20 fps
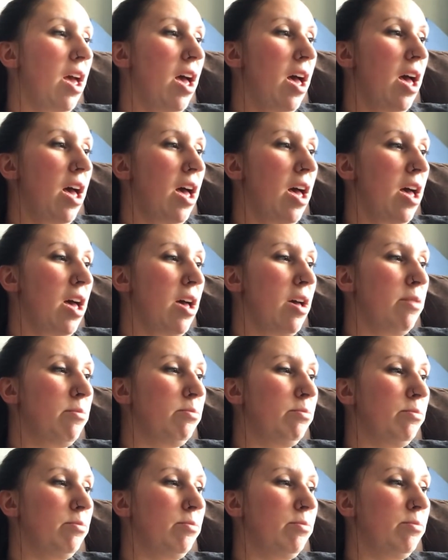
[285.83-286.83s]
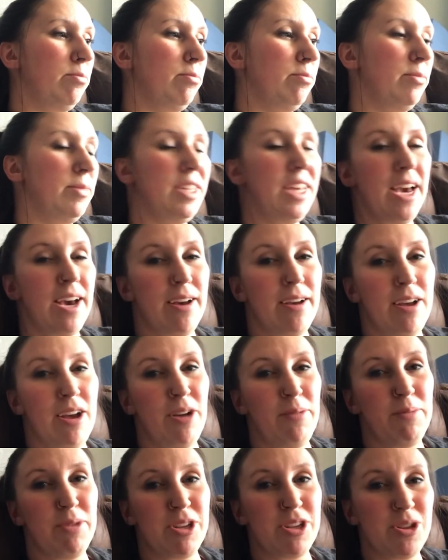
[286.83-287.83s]
Um, yeah,
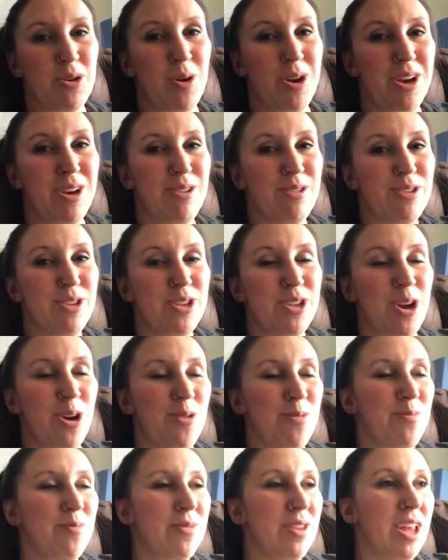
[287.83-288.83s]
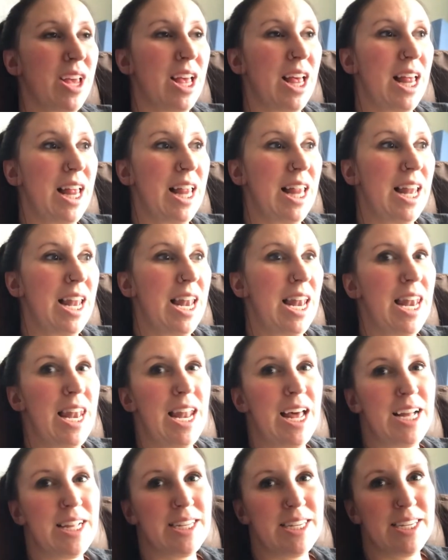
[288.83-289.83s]
help the soil. So,
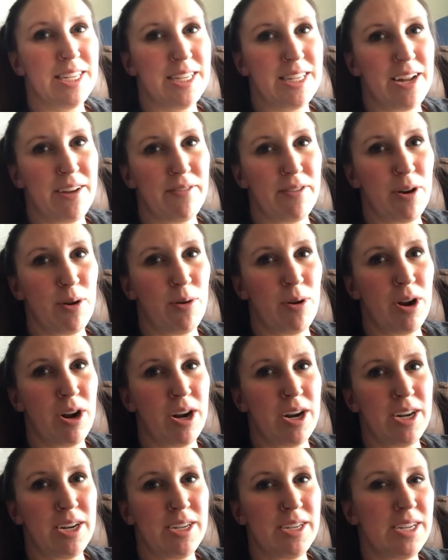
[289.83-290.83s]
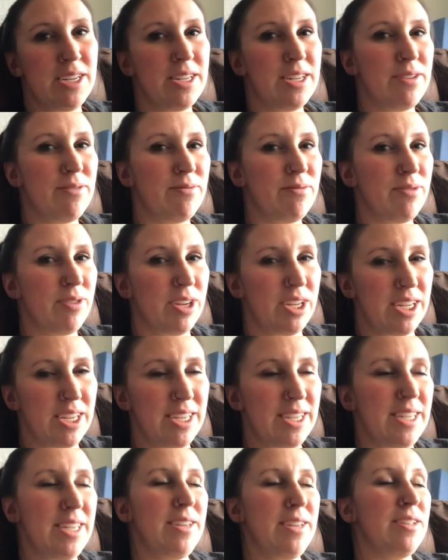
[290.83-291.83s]
lots of stuff going on. Doesn't really
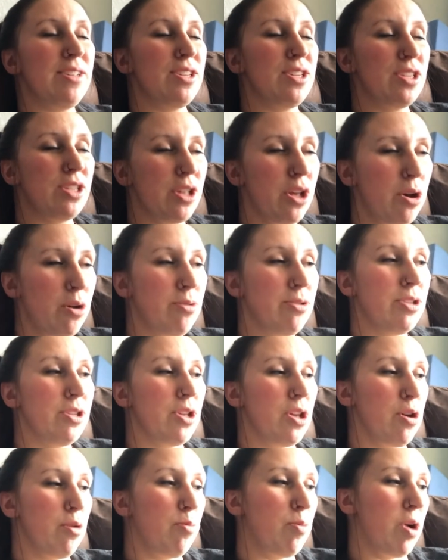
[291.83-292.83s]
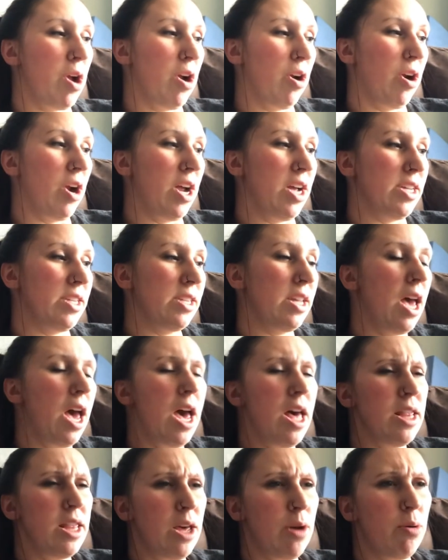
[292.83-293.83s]
seem, it's slow, slow progress.
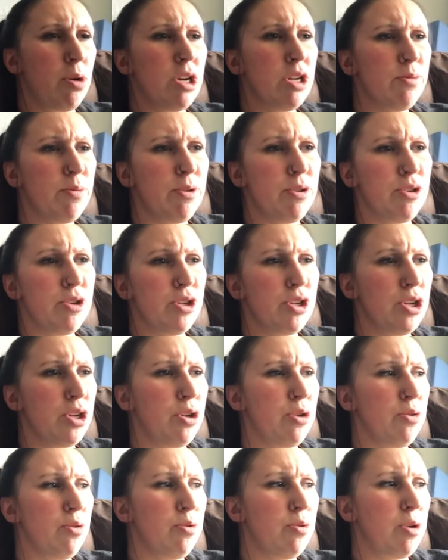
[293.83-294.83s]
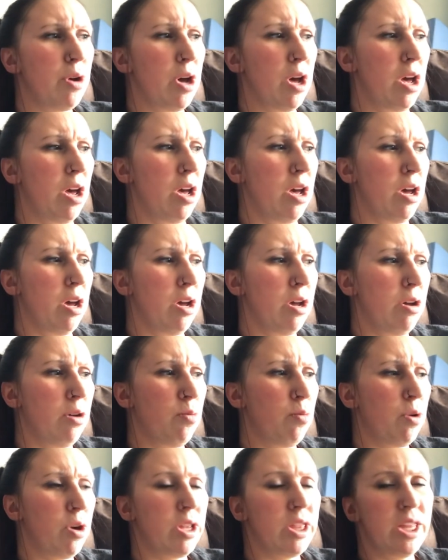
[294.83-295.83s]
They were supposed to uh,
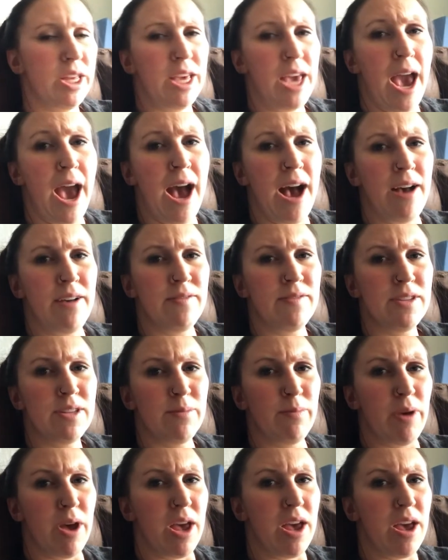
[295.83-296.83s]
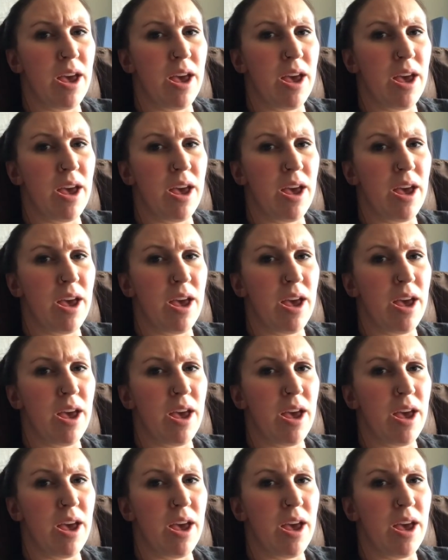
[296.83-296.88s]
work the calves, but